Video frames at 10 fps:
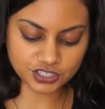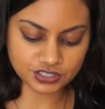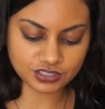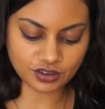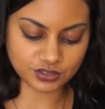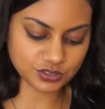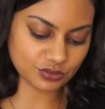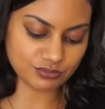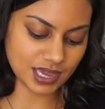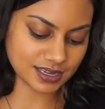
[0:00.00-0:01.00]
just
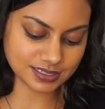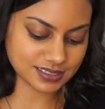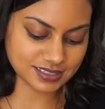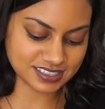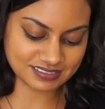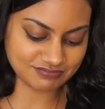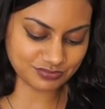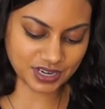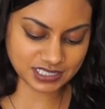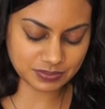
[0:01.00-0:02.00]
also makes
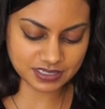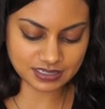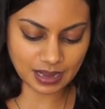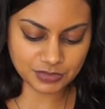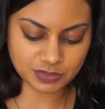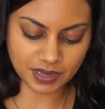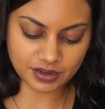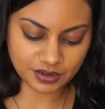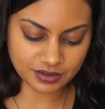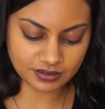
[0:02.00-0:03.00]
recipes that much
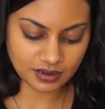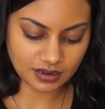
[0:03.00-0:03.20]
better